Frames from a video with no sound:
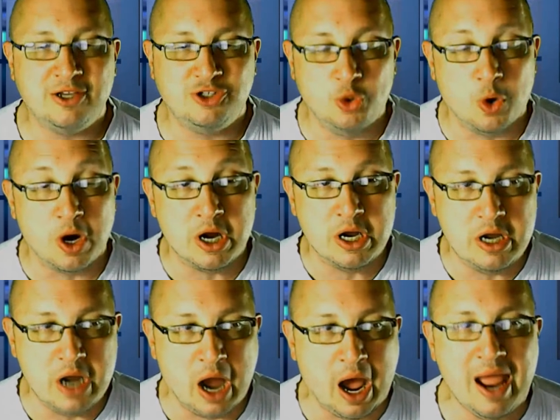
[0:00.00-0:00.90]
You are
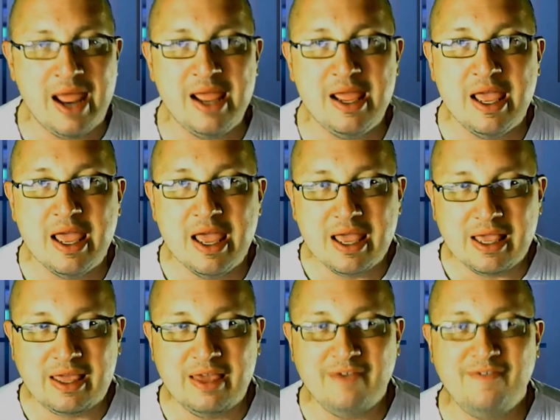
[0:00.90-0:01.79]
not
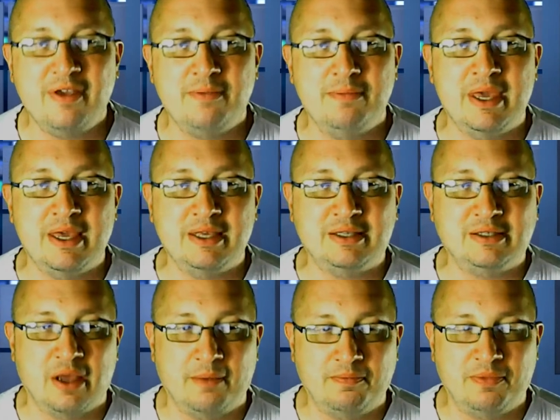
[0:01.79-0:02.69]
giving me
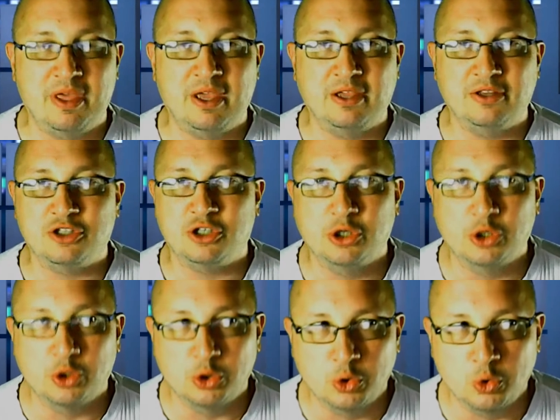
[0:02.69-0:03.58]
something
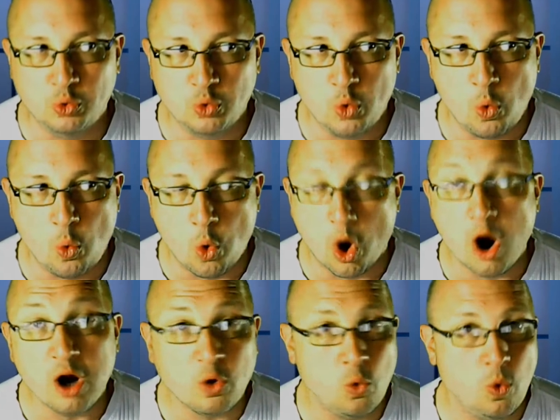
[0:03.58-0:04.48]
to
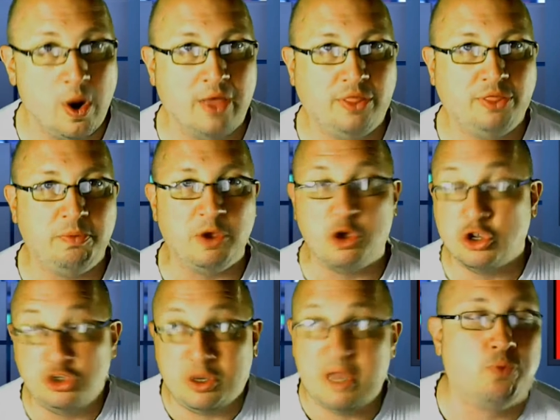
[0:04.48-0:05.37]
work with because
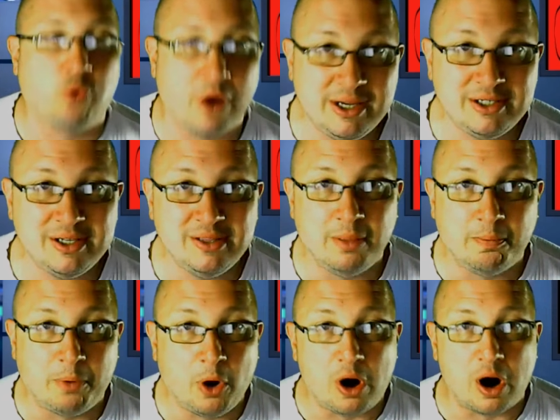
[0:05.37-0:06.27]
you keep raising the
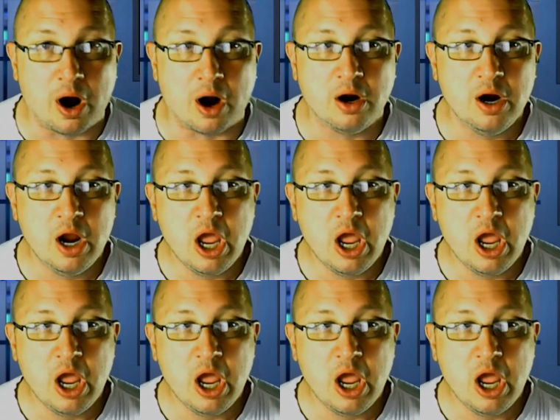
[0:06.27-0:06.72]
bar.